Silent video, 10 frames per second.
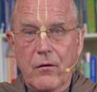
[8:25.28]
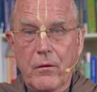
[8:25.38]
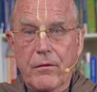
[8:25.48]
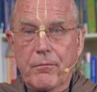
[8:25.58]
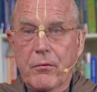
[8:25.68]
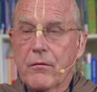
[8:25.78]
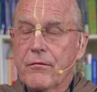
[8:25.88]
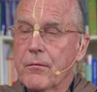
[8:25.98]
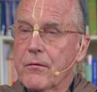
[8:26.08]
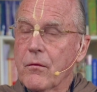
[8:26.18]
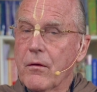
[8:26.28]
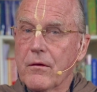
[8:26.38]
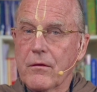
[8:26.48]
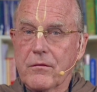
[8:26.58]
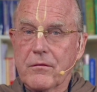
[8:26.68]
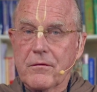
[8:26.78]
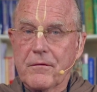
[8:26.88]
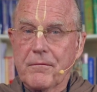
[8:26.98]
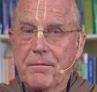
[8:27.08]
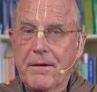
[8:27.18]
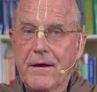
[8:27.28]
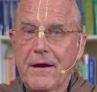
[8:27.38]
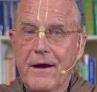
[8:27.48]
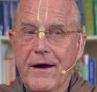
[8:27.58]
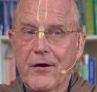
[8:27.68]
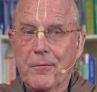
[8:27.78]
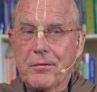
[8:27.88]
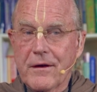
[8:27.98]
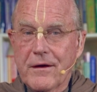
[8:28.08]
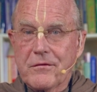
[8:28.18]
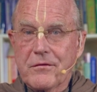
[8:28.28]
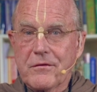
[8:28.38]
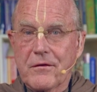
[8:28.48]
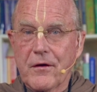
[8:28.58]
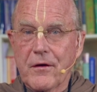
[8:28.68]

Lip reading: with perfumed oils, and are placed